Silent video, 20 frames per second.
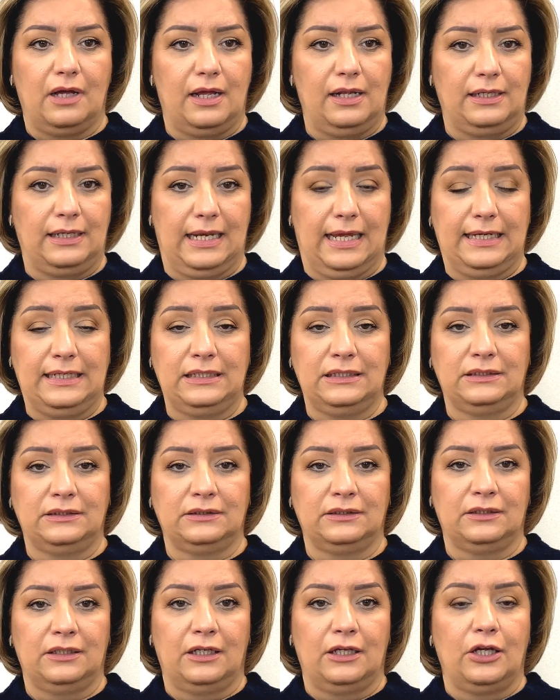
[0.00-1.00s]
light,
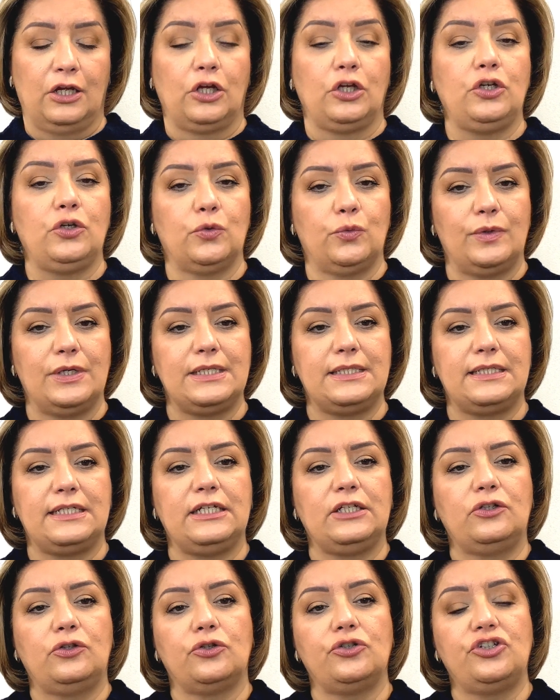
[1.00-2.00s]
you will
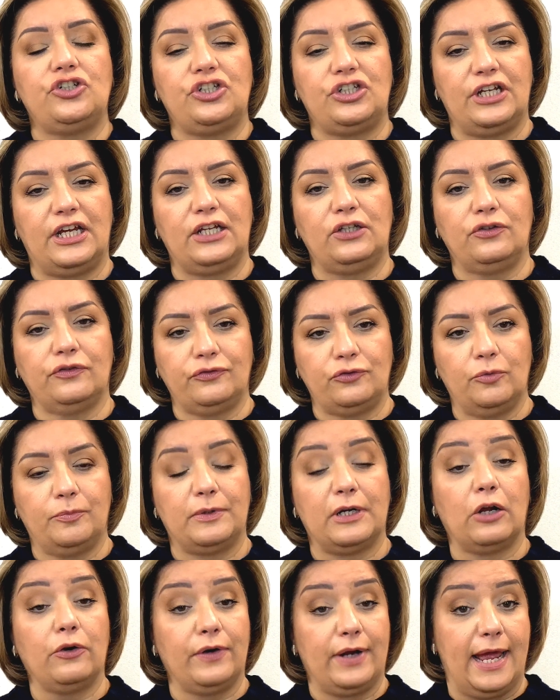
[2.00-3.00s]
see the shade of the
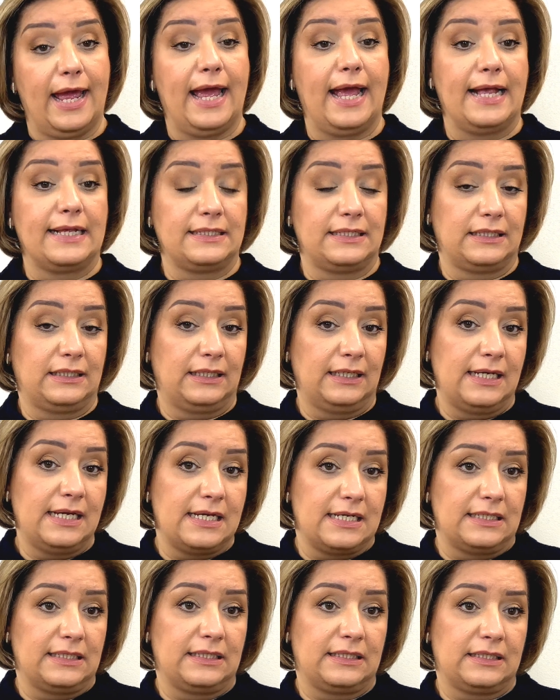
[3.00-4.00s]
brown as it
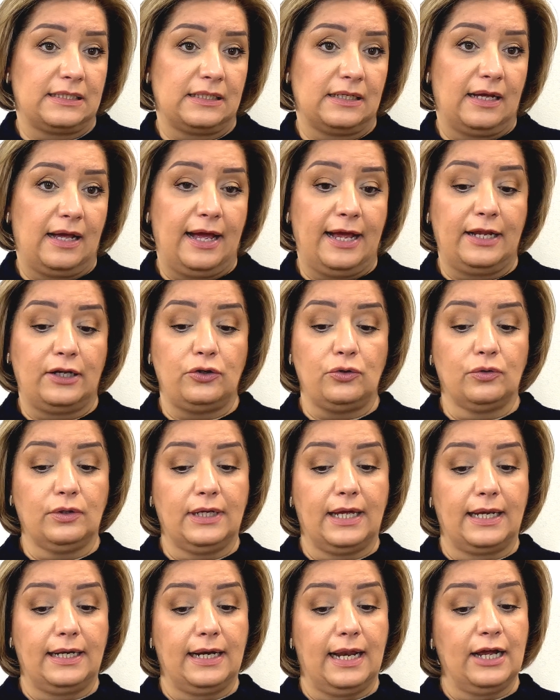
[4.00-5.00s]
is, and you
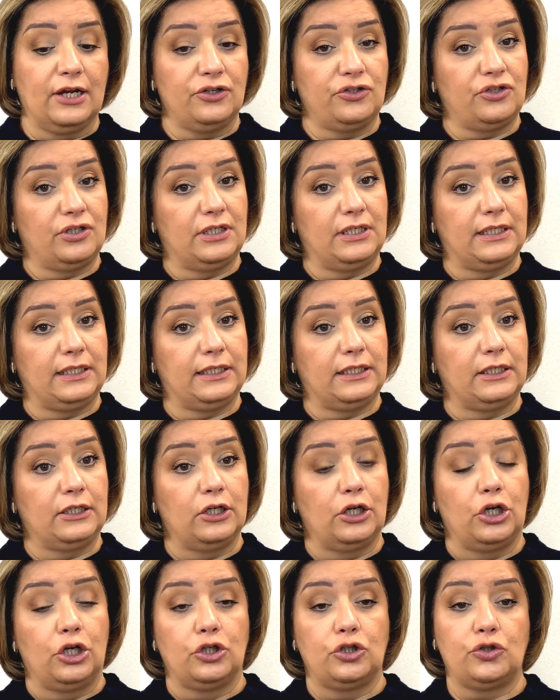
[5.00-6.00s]
can actually
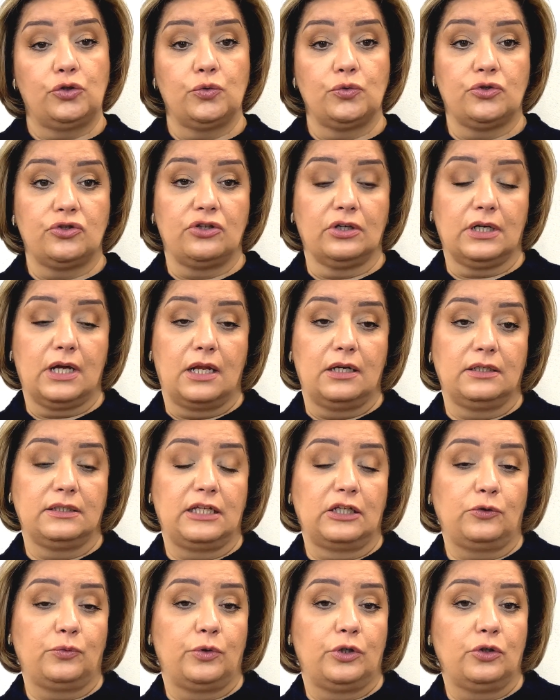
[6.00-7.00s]
choose the color
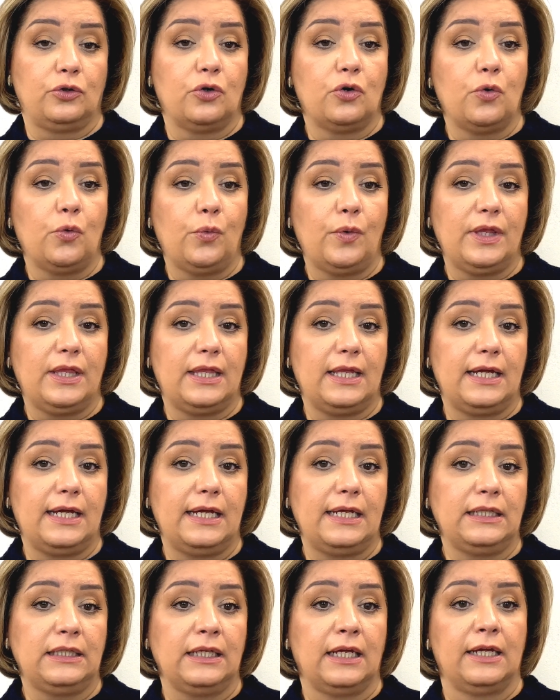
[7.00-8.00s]
that will go with
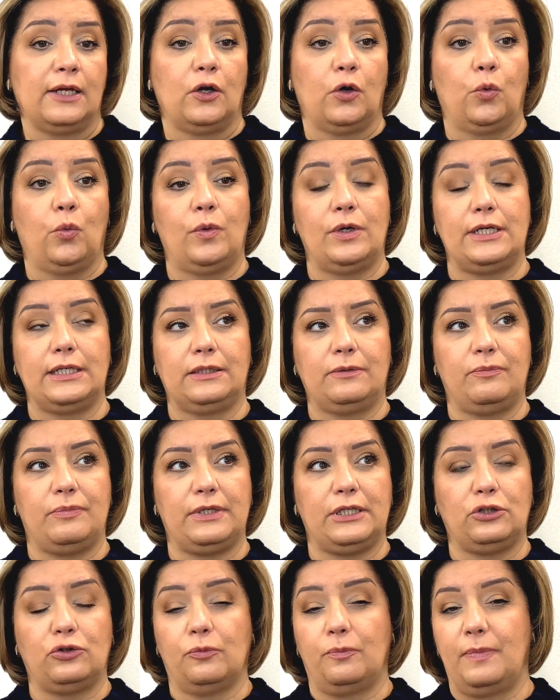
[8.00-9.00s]
it. Will it be
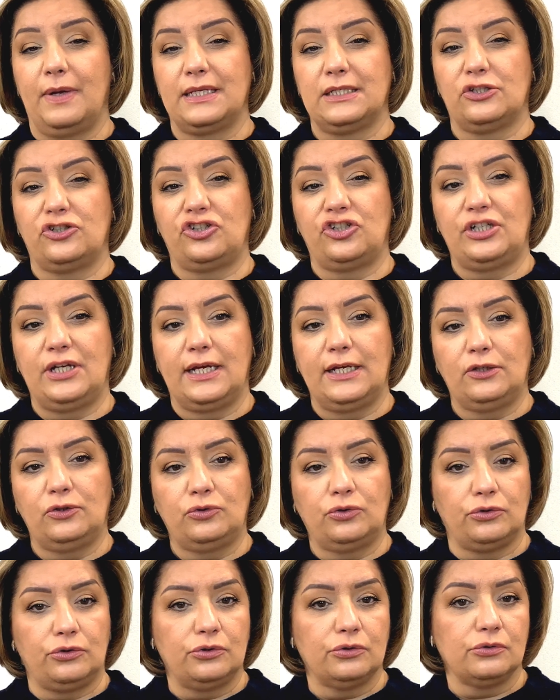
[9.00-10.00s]
the best shade
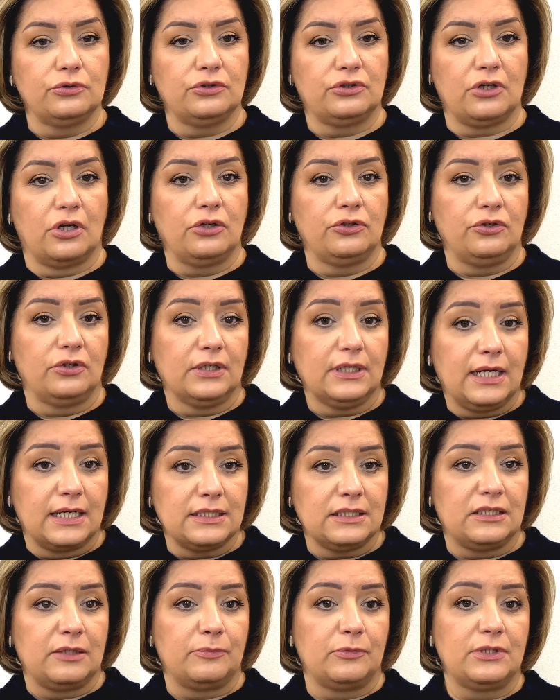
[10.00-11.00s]
to use on your
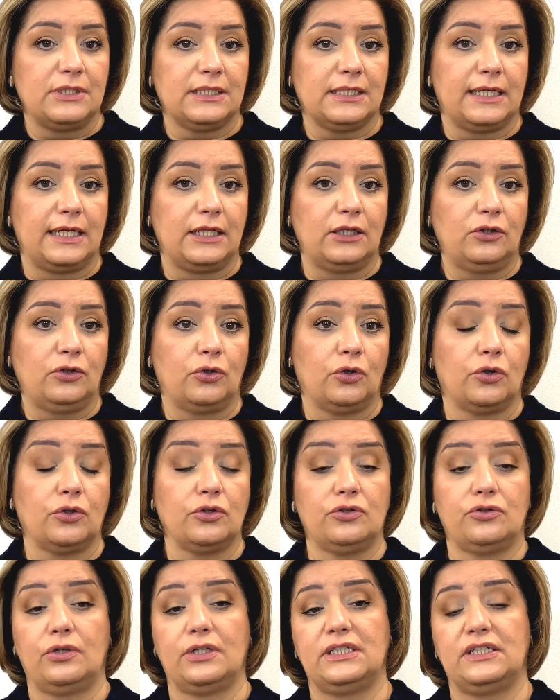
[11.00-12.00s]
customer skin tone?
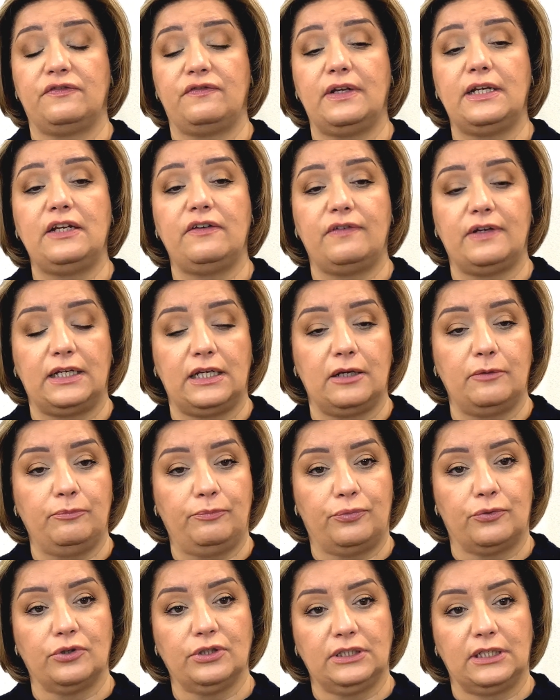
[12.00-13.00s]
So it's very, very
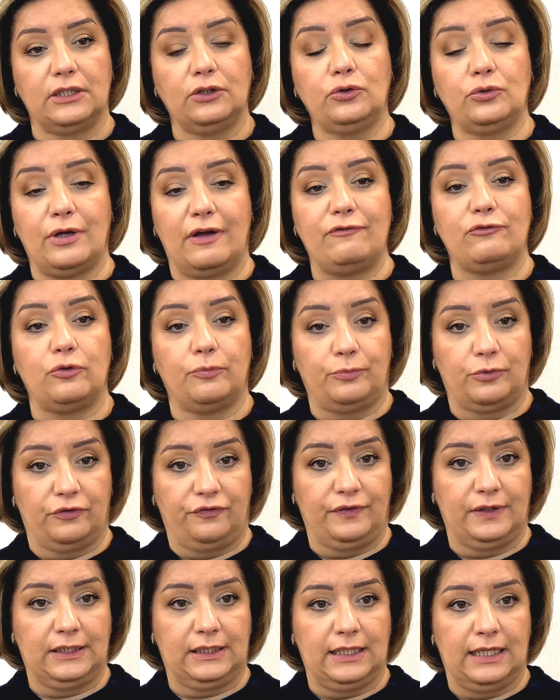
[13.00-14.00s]
important to have the
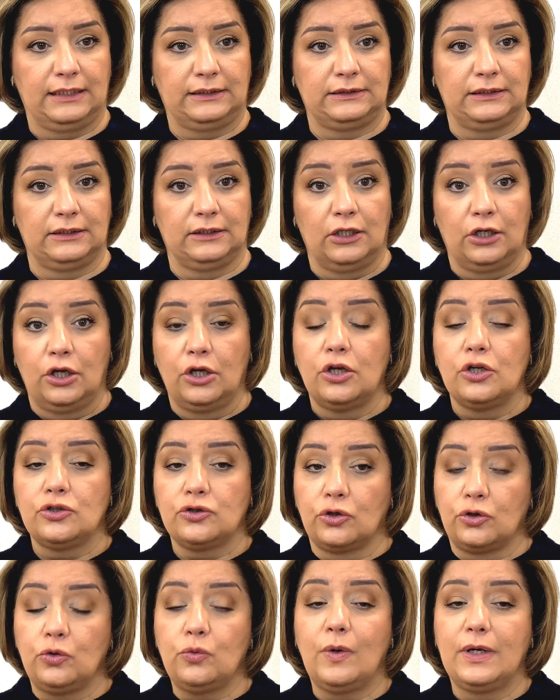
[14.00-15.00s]
perfect lighting. So
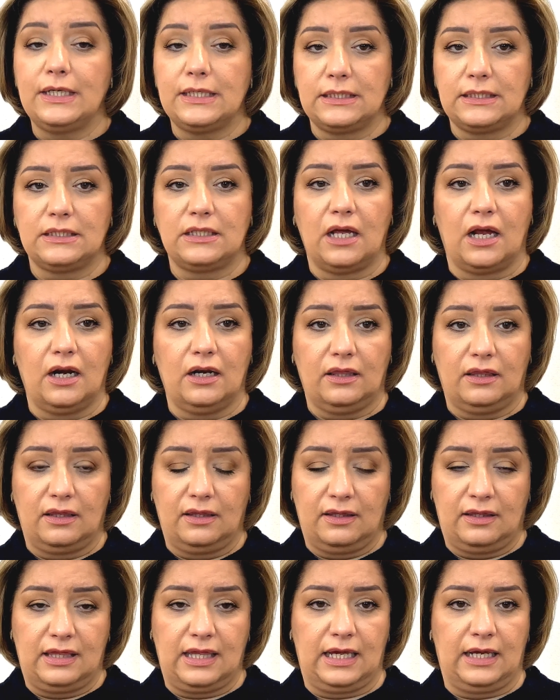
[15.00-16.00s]
you want to start
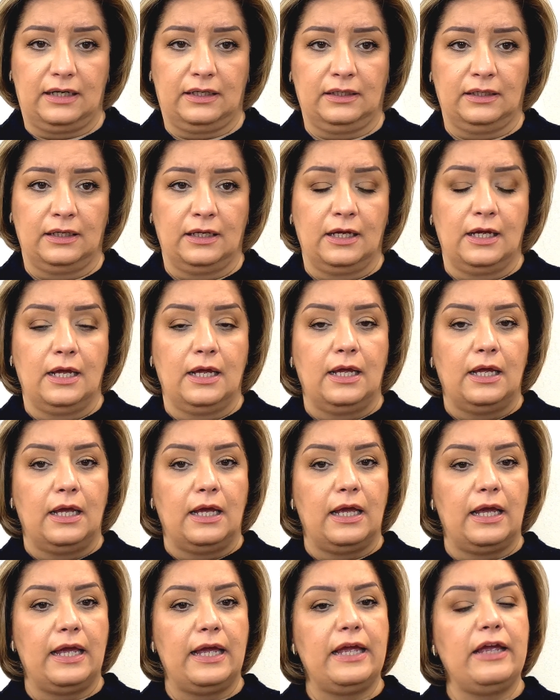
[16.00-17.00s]
there.
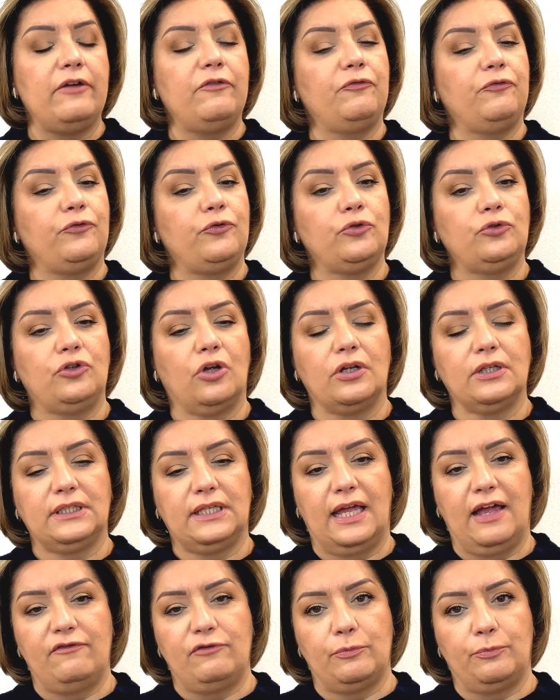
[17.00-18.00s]
If you don't
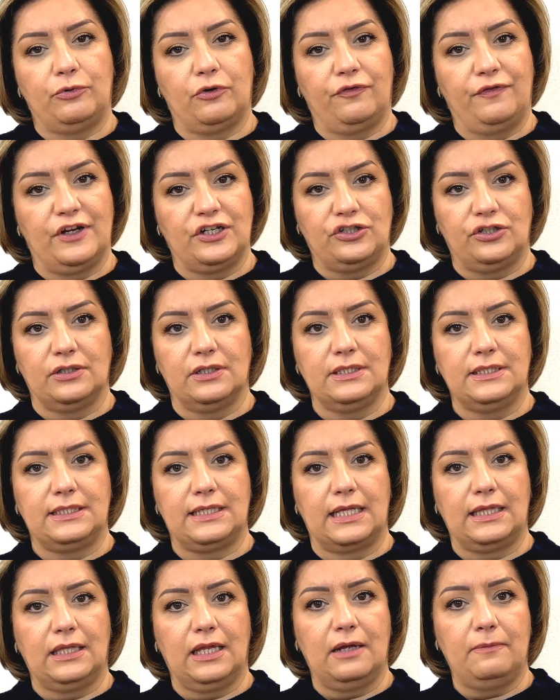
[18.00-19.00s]
have a professional
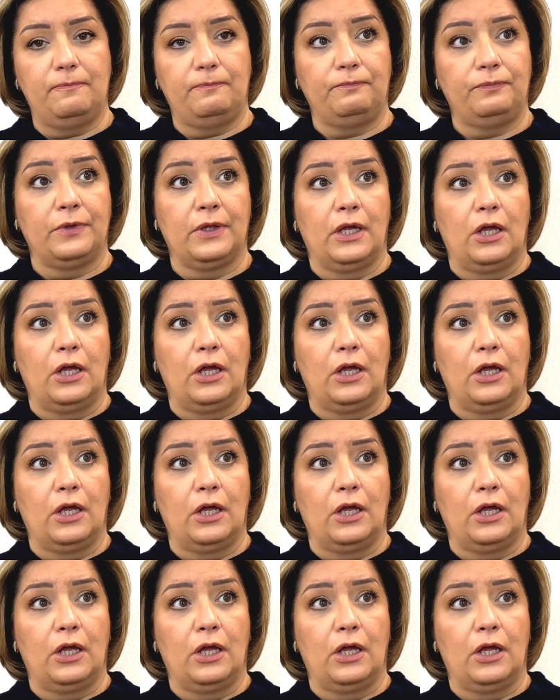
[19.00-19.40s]
setup,